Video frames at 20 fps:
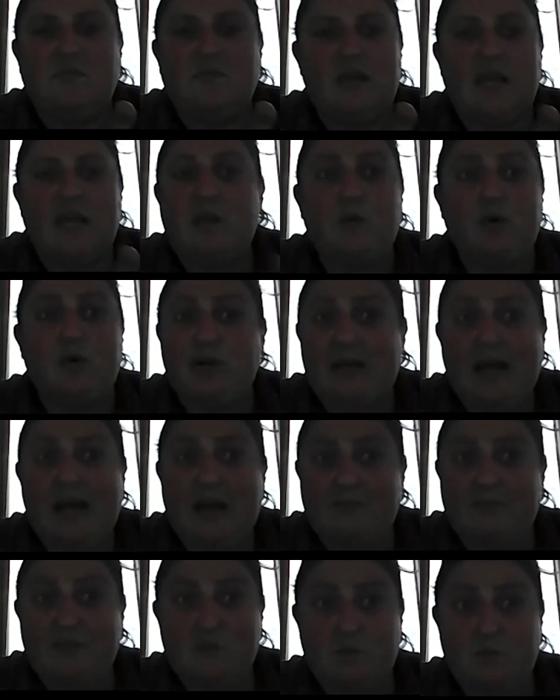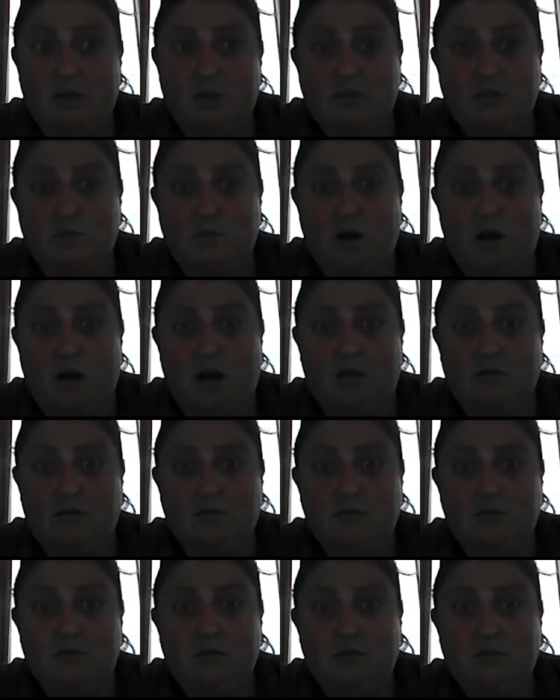wouldn't have his
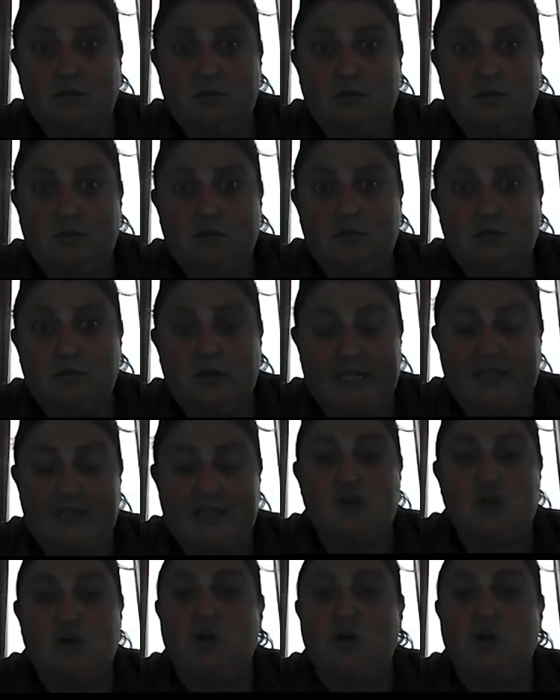one-to-one, his normal